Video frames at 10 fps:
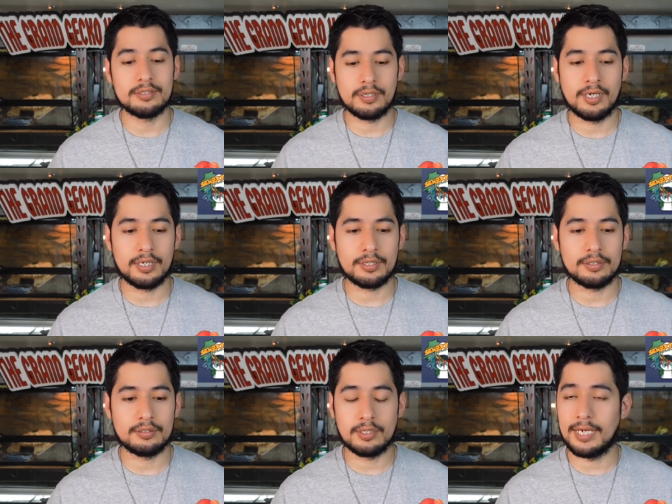uh,
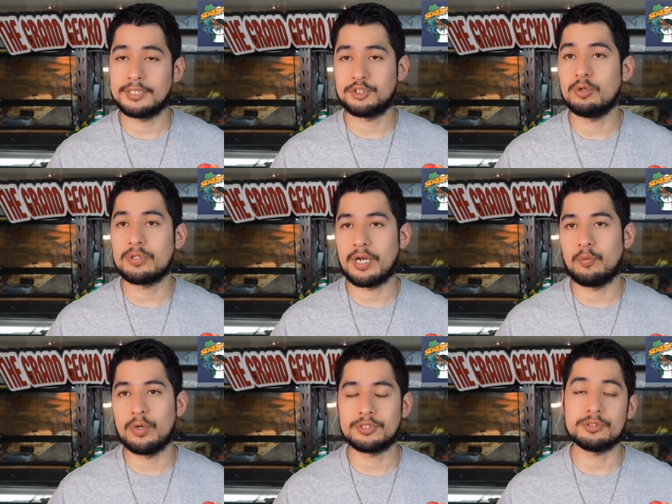the last show that I
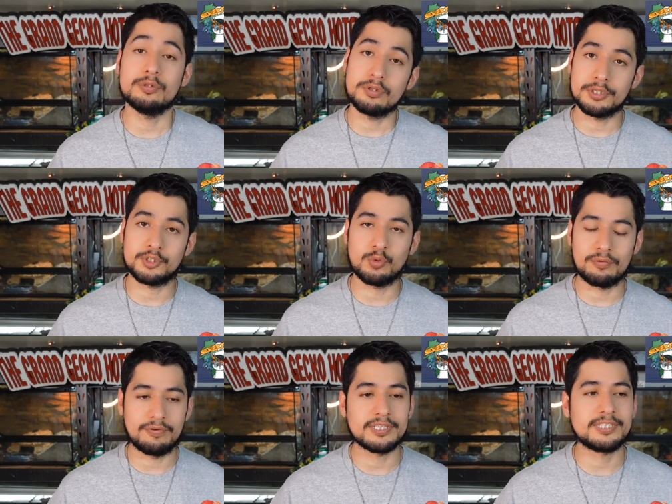went to, the sewer
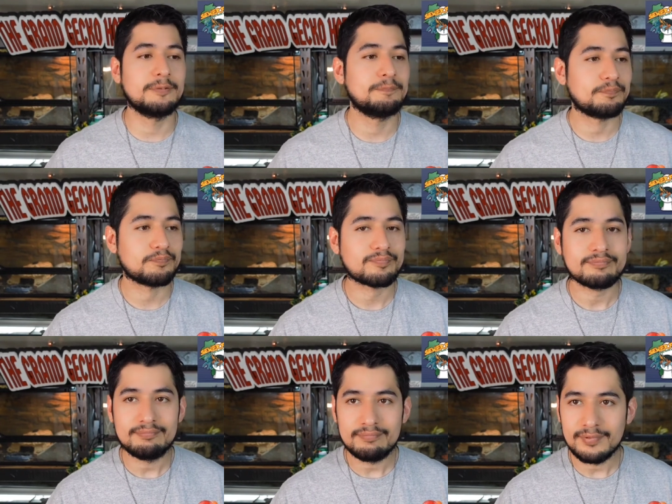Fest.
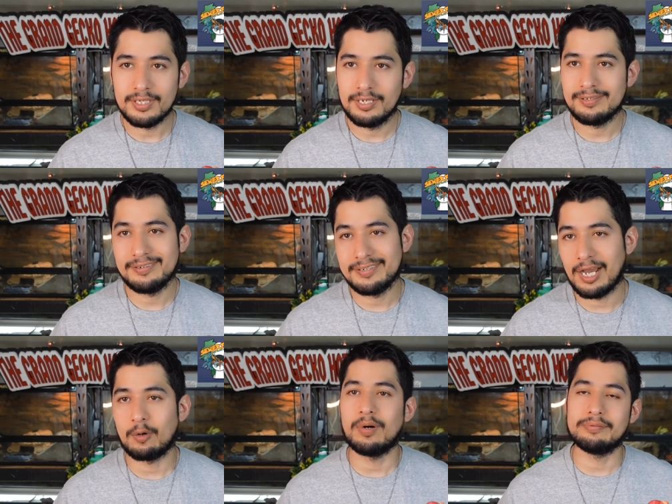
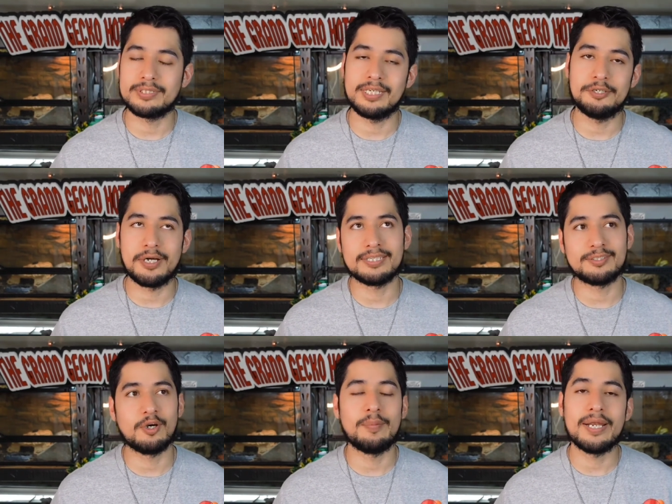Now, obviously you guys
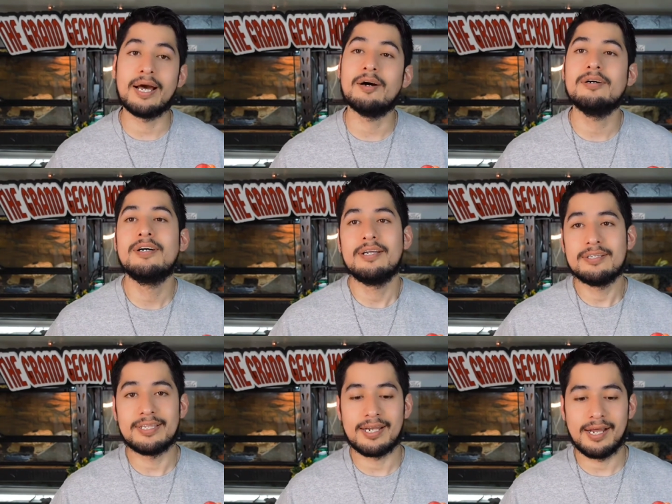know by now
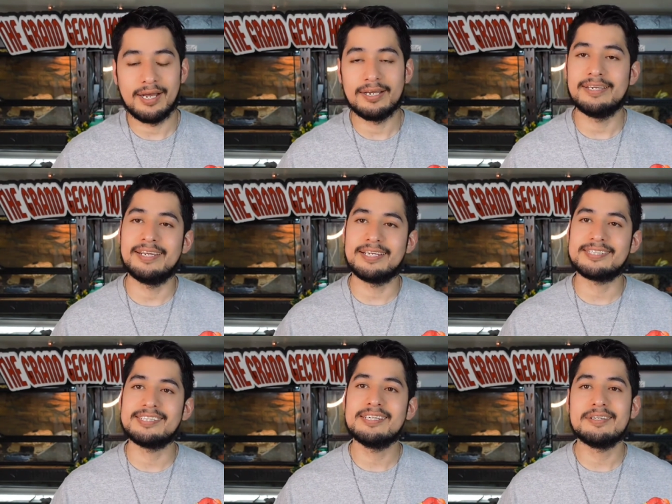that uh, it
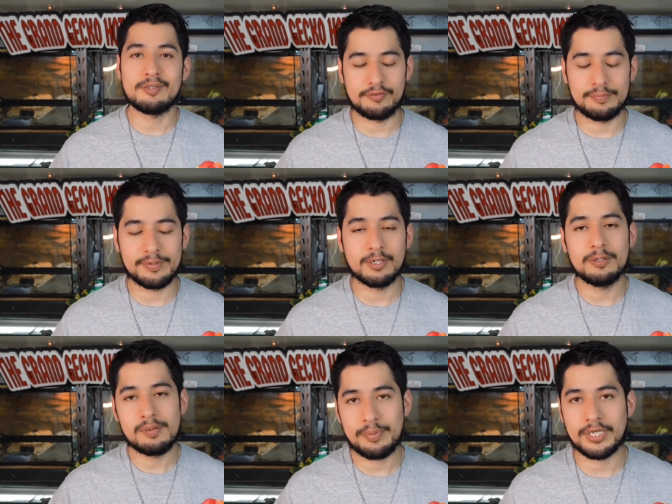is the female
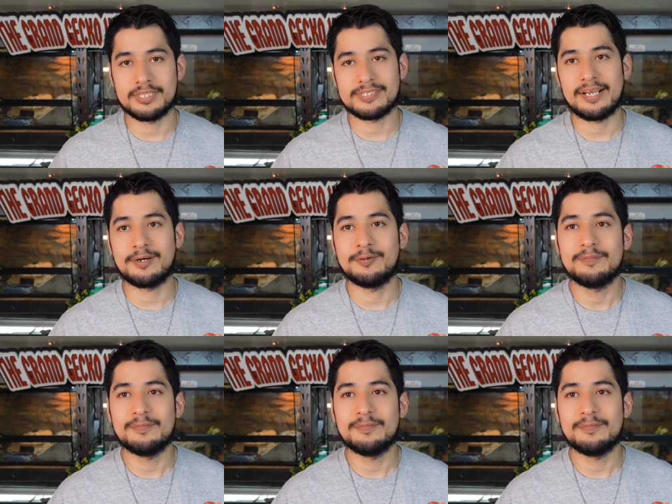pictus gecko.